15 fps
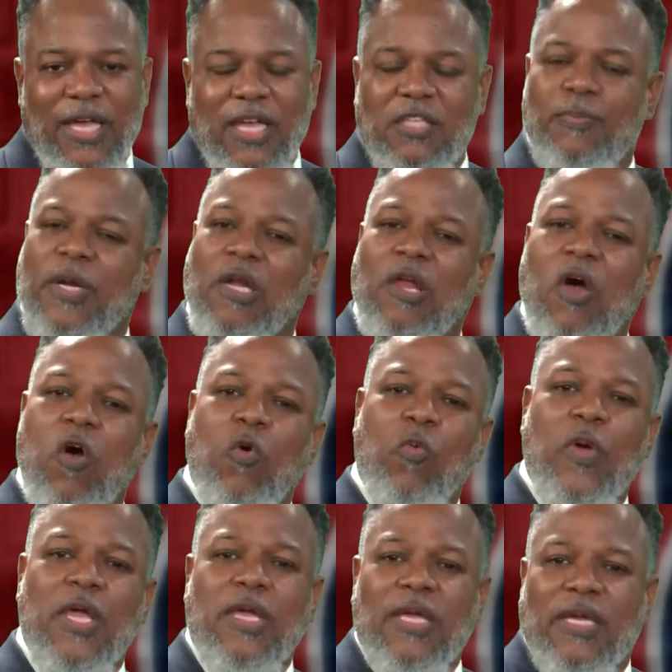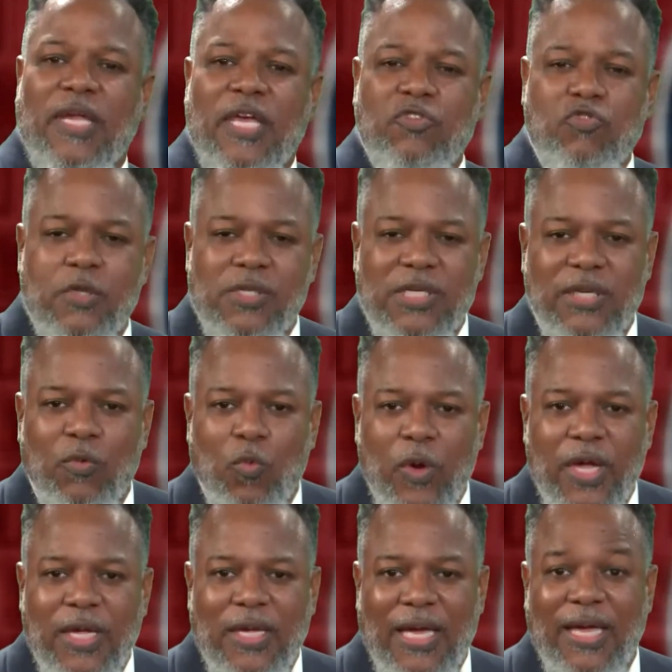It's been a long week, an interesting
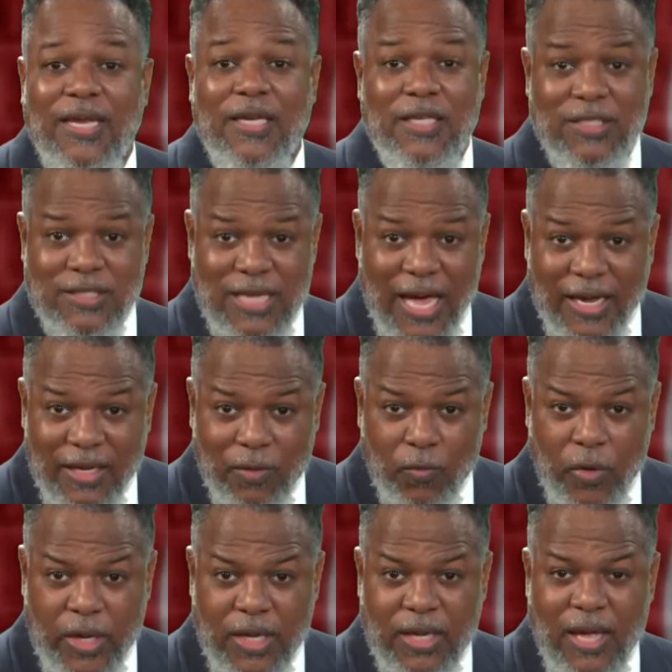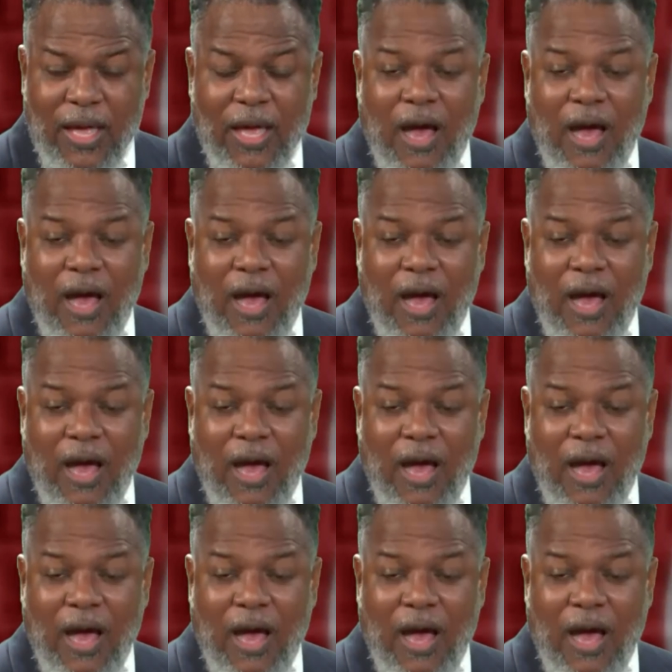week, and an exciting week.